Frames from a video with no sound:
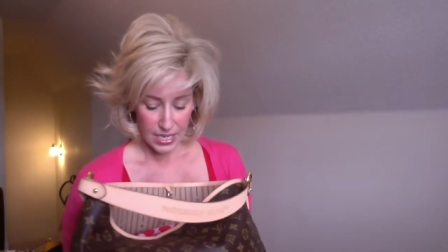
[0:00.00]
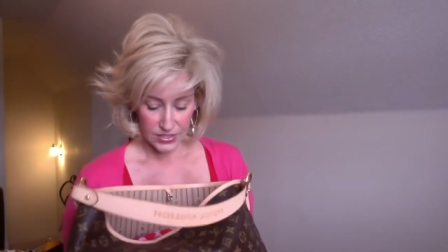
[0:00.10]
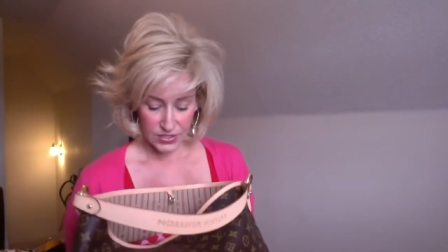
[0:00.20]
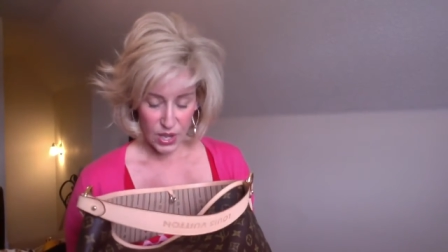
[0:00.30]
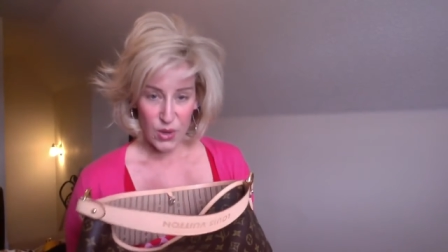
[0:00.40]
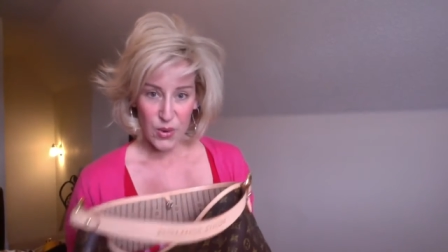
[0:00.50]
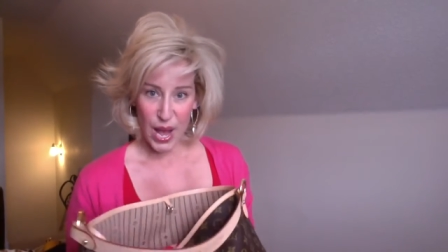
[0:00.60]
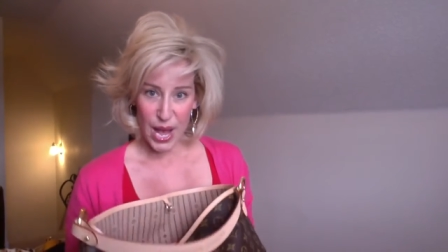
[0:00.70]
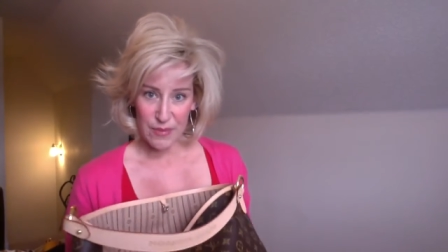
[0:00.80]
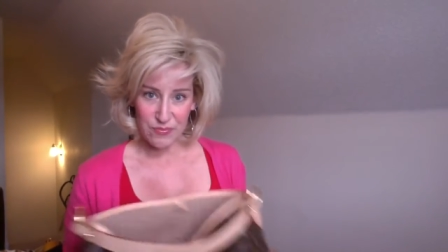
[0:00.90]
So
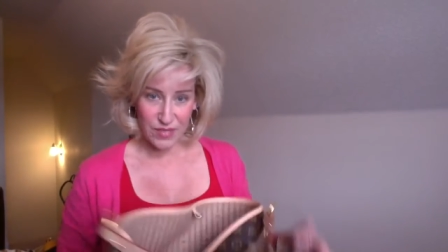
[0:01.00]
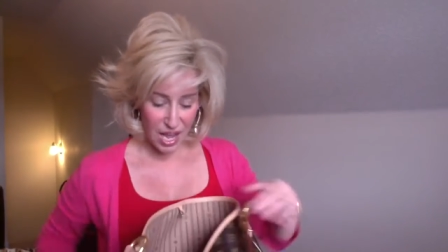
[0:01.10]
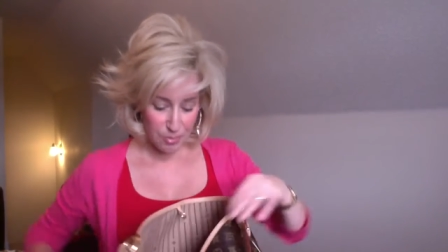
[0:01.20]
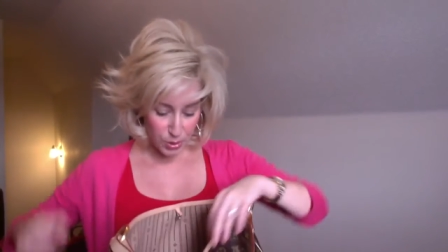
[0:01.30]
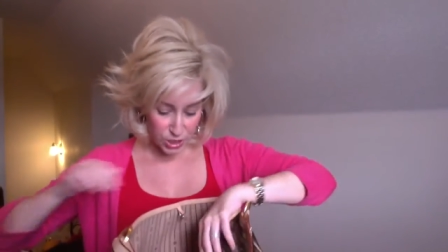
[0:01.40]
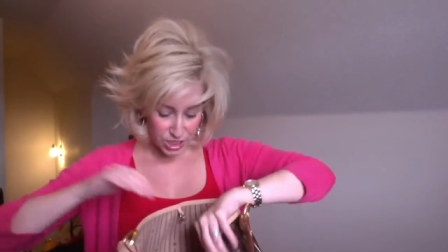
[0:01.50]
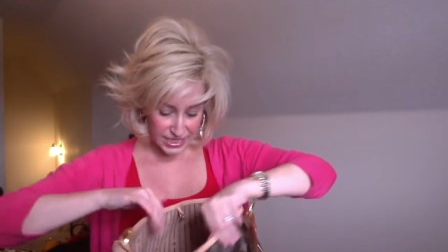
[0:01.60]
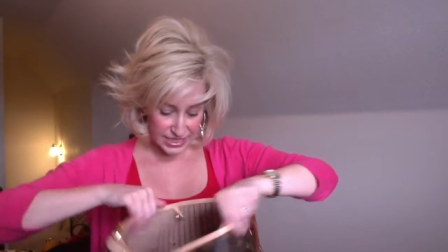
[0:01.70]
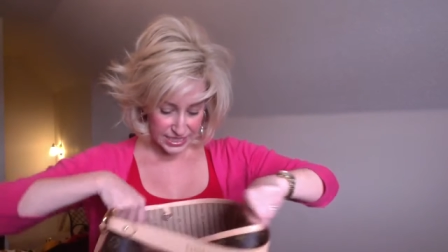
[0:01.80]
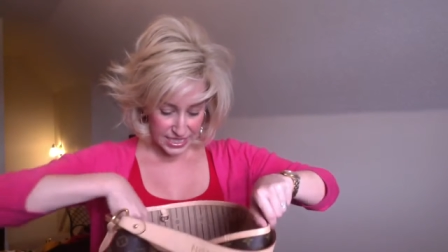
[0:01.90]
um, I
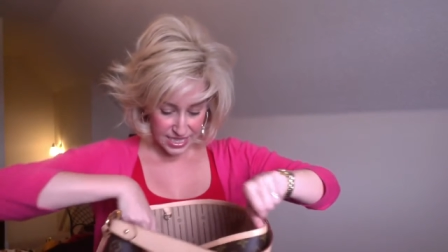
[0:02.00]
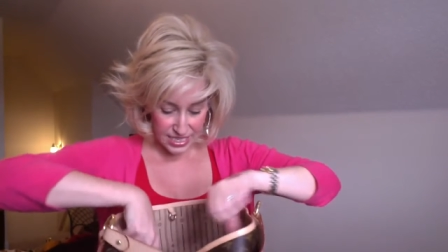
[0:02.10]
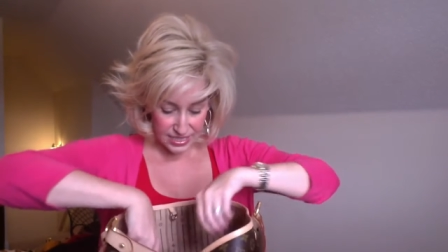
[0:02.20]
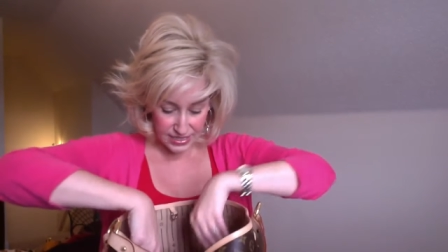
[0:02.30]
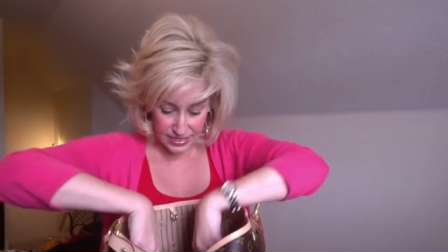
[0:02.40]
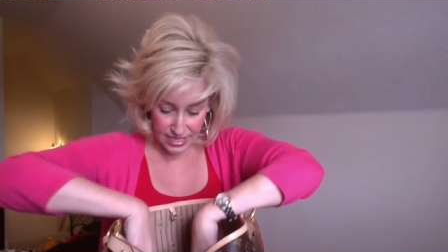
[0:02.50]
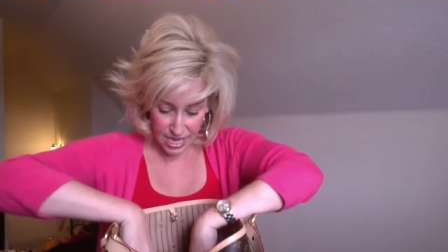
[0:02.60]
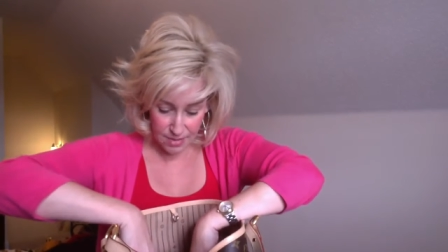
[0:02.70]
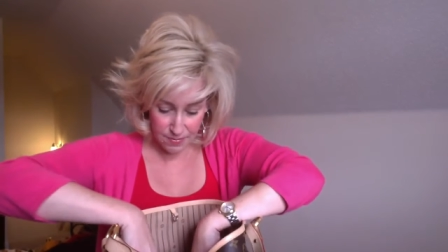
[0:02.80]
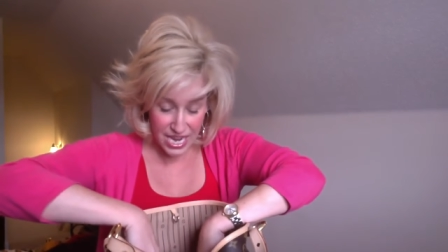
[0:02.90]
purchased this
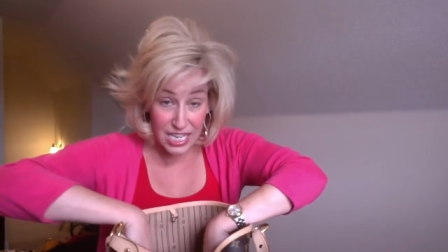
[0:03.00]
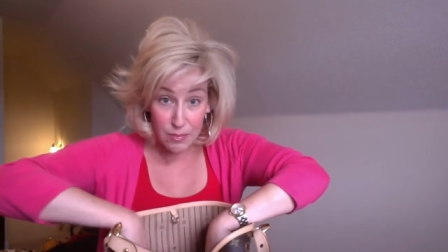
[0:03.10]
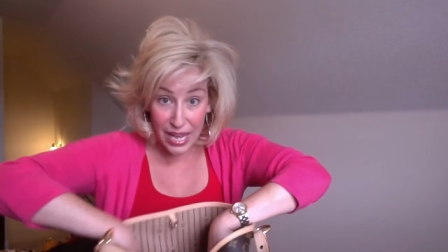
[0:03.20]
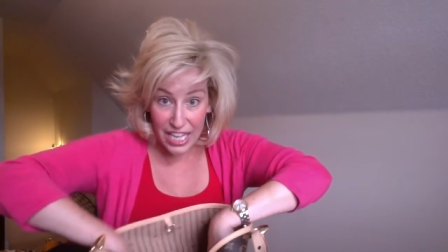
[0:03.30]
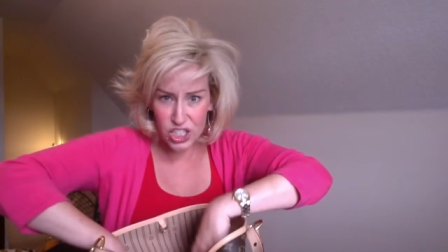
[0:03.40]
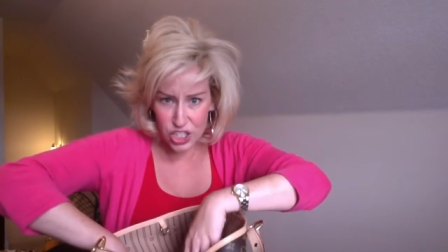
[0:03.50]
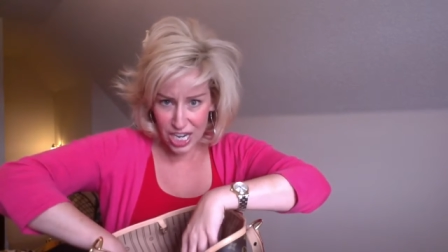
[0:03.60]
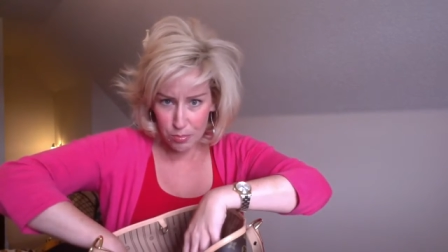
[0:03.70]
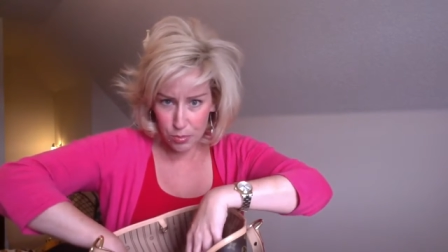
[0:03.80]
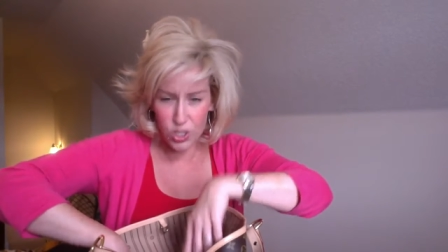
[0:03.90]
um, handbag
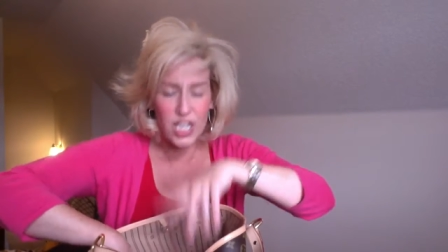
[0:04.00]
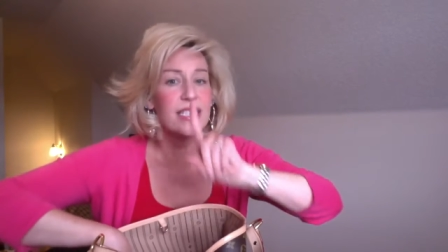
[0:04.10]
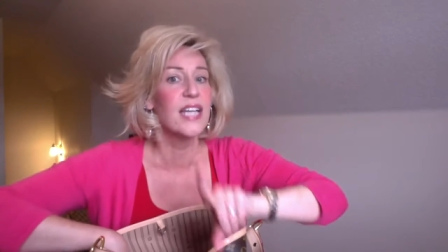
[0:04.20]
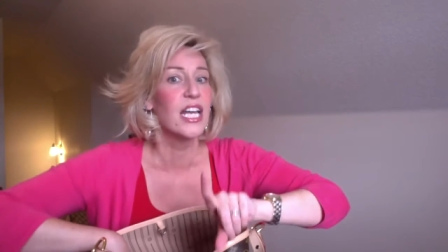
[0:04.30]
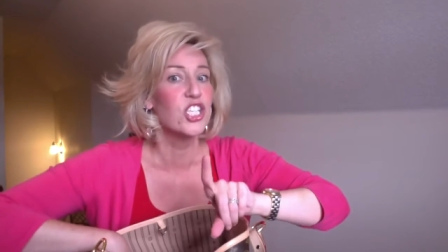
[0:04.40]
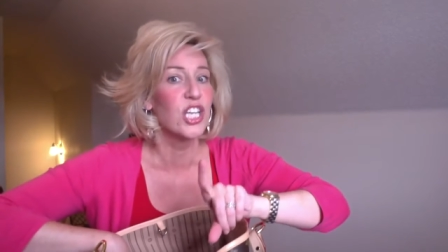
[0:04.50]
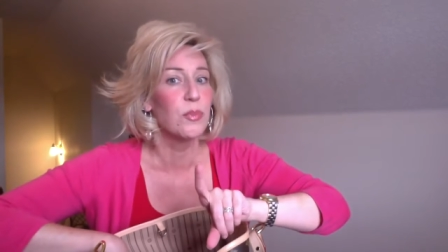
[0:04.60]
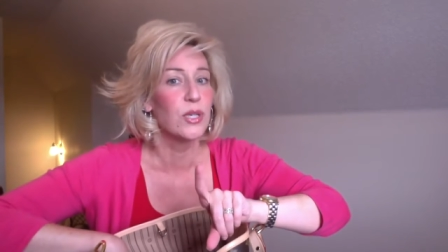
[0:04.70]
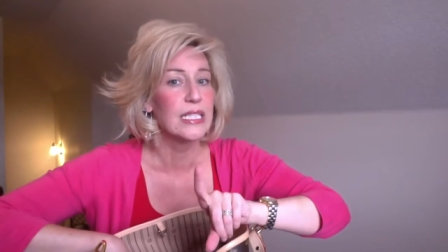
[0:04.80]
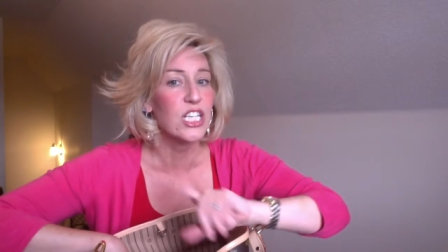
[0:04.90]
shaper. No, it's not a
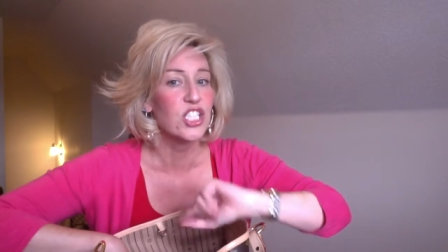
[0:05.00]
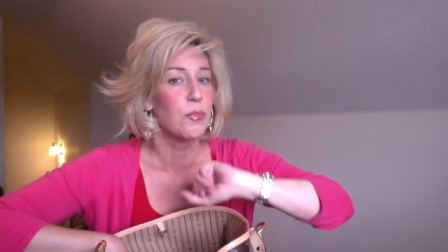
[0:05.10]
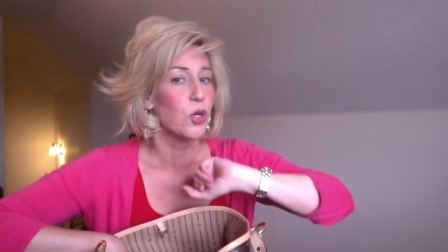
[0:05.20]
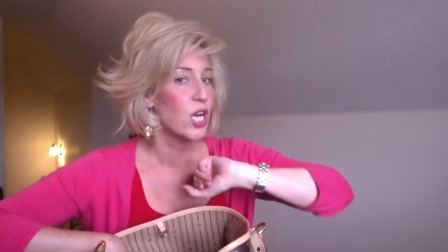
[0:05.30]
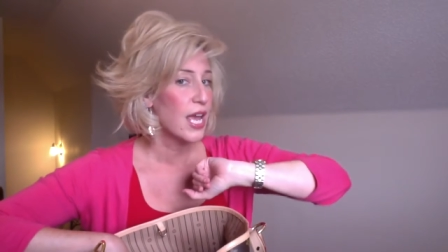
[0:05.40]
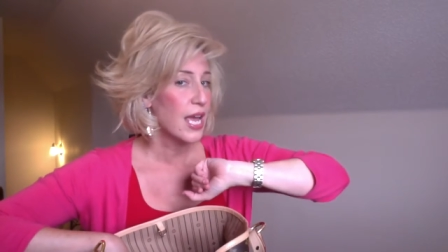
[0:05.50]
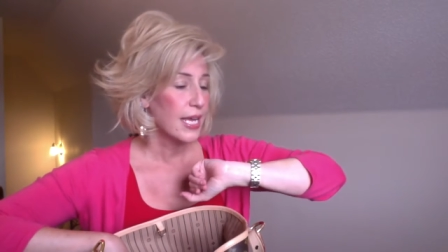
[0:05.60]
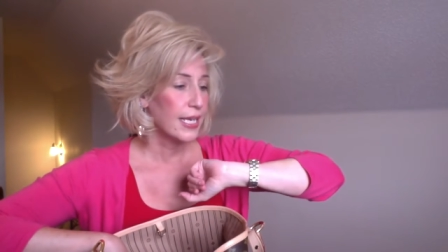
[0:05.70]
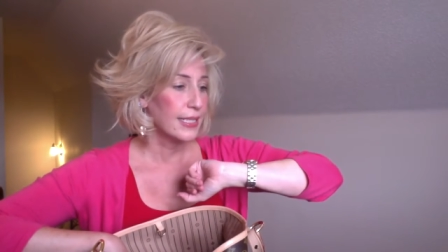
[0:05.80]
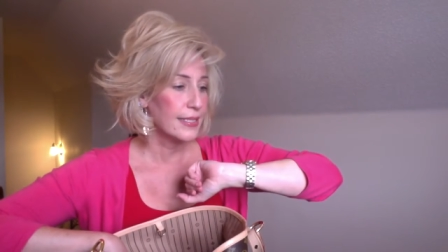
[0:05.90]
shaper. It's not a shaper.
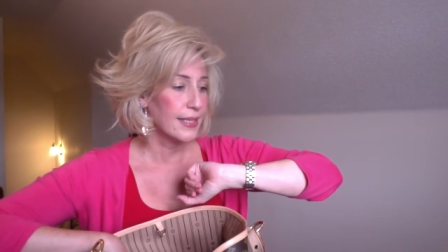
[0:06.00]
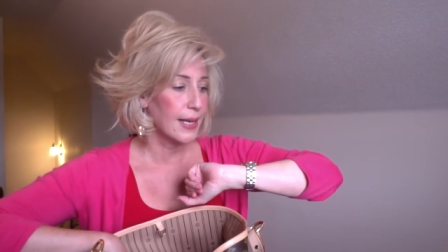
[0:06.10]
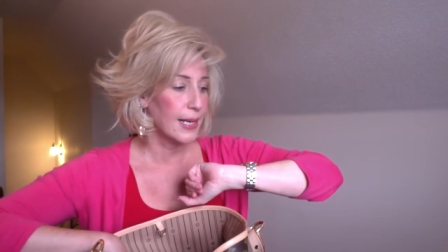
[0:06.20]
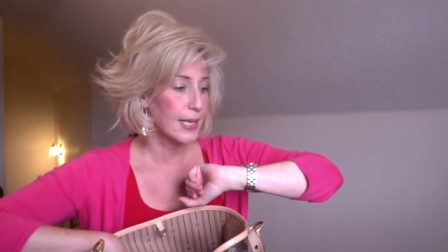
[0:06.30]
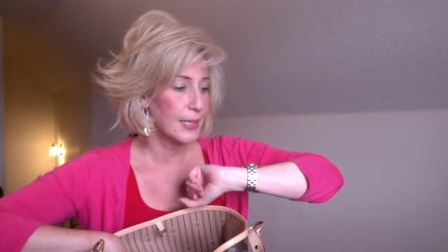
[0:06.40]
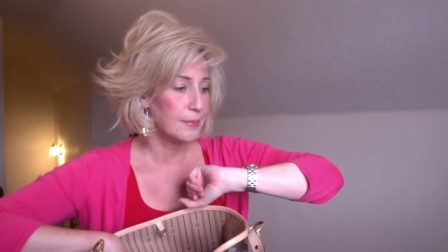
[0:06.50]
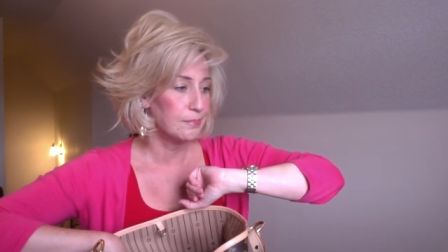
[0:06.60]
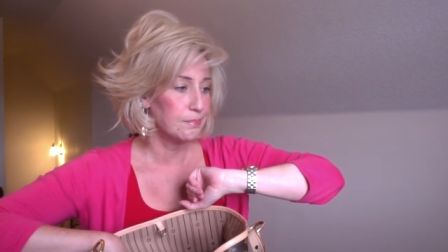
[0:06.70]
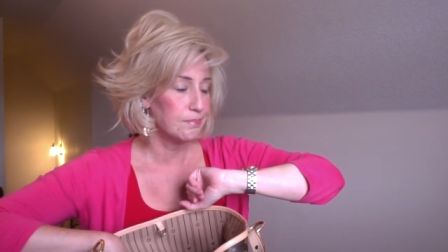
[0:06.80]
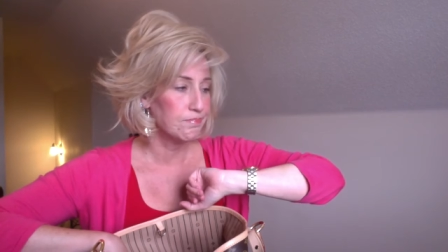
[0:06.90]
It's a um,
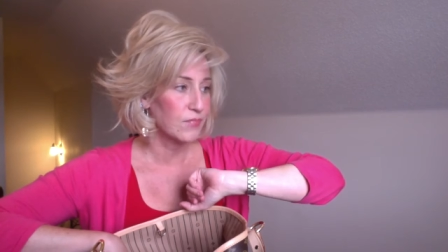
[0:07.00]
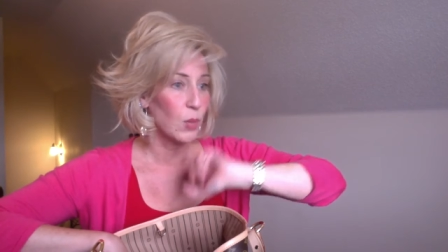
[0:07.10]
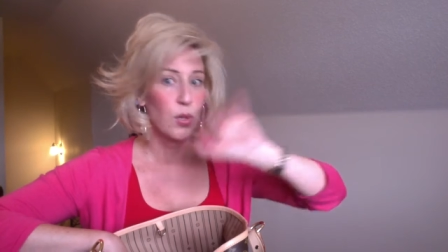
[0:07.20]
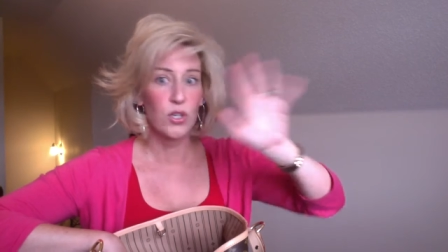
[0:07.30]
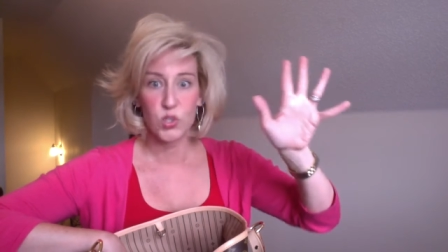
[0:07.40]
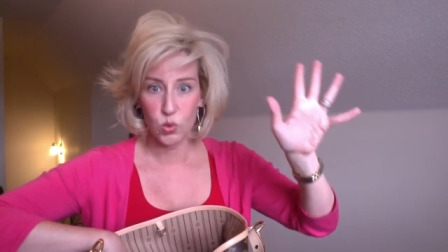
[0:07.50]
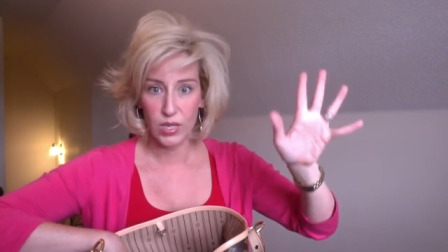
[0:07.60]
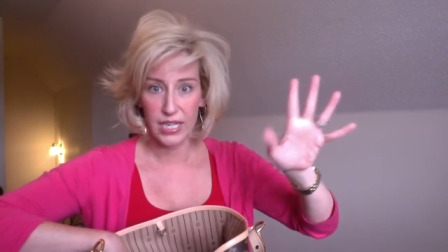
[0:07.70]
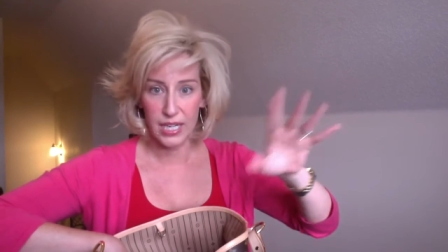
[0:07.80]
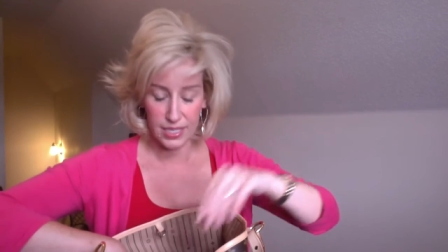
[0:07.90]
purse
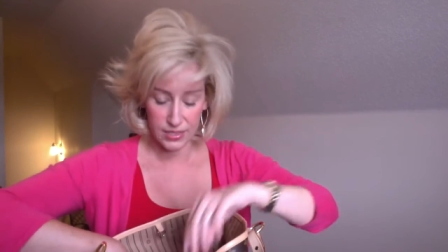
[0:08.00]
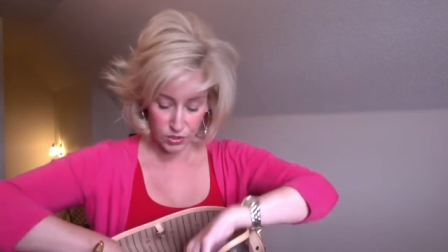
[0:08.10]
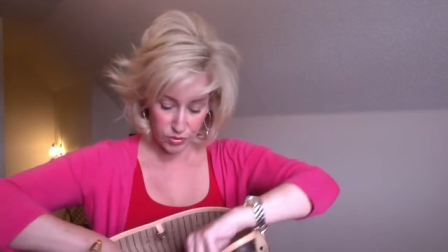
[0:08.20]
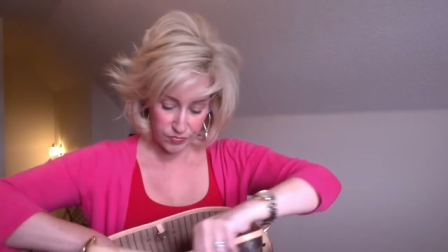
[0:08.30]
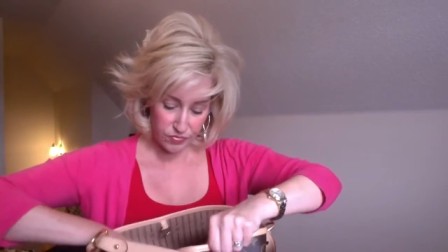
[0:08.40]
organizer.